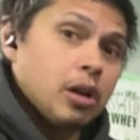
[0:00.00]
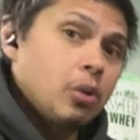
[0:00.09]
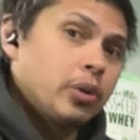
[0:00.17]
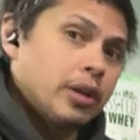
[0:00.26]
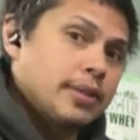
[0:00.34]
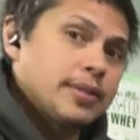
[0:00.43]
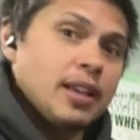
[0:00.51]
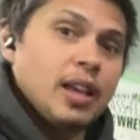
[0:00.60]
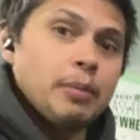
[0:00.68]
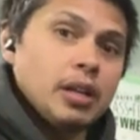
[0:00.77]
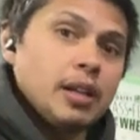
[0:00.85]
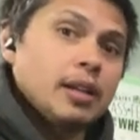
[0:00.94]
when
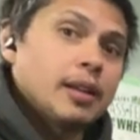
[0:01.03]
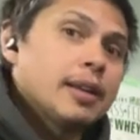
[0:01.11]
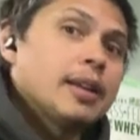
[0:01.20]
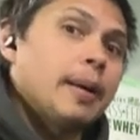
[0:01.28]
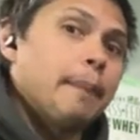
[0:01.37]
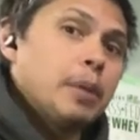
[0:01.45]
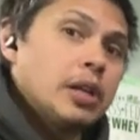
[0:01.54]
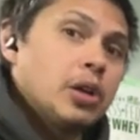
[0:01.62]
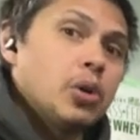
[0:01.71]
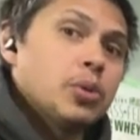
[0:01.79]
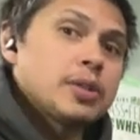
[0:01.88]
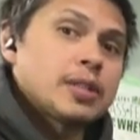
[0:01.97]
examining
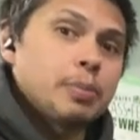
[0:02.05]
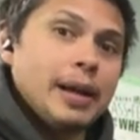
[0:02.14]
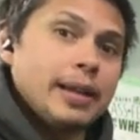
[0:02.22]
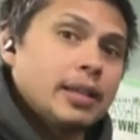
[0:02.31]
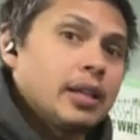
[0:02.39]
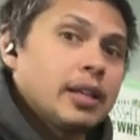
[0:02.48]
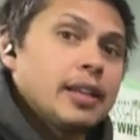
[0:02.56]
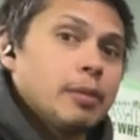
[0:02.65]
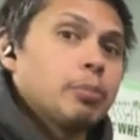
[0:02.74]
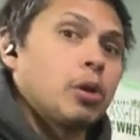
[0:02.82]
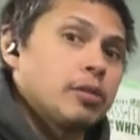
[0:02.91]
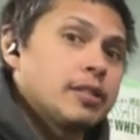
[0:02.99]
amino spiking in
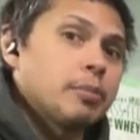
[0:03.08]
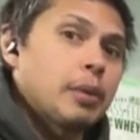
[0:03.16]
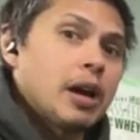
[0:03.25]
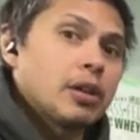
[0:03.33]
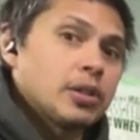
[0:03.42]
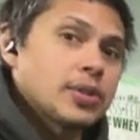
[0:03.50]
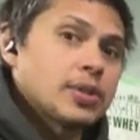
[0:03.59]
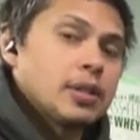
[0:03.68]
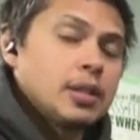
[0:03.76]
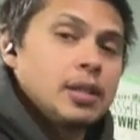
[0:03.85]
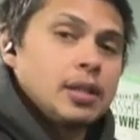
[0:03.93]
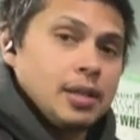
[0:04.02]
protein powders.
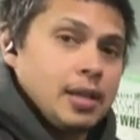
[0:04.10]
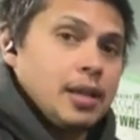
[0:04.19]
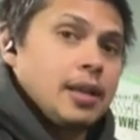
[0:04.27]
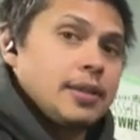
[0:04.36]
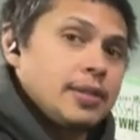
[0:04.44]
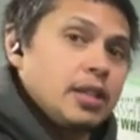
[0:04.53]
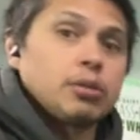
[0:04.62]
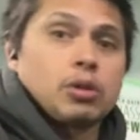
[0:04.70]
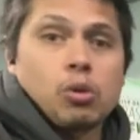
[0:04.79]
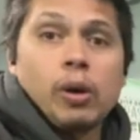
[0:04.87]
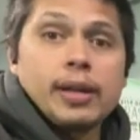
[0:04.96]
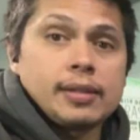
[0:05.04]
See your
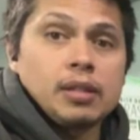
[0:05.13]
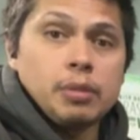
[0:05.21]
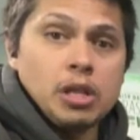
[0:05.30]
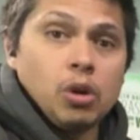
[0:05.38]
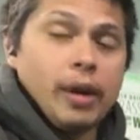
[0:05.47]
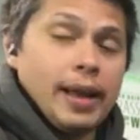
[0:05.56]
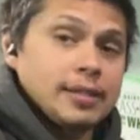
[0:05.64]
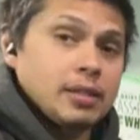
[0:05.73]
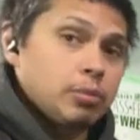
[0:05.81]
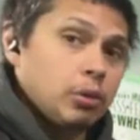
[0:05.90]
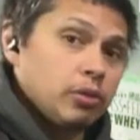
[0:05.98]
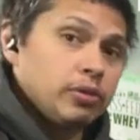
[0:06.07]
requested amino acid
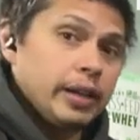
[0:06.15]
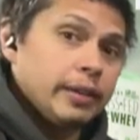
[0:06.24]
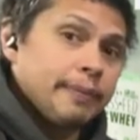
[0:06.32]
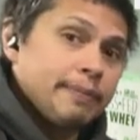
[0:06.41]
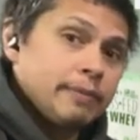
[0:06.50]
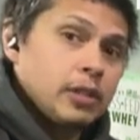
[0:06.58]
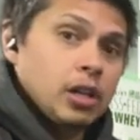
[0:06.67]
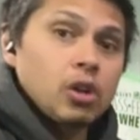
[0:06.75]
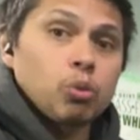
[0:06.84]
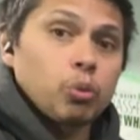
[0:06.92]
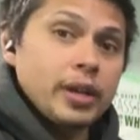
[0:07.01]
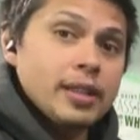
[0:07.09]
profile.
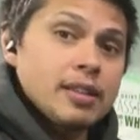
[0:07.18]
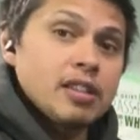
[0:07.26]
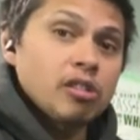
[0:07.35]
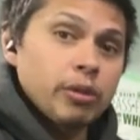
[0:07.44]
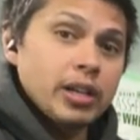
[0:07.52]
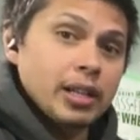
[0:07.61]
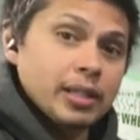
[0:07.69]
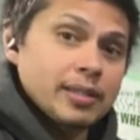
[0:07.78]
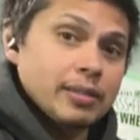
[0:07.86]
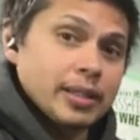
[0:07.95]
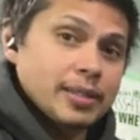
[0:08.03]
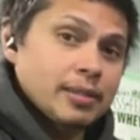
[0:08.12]
Read the ingredients
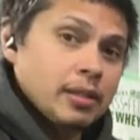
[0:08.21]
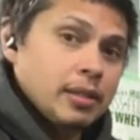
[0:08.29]
list.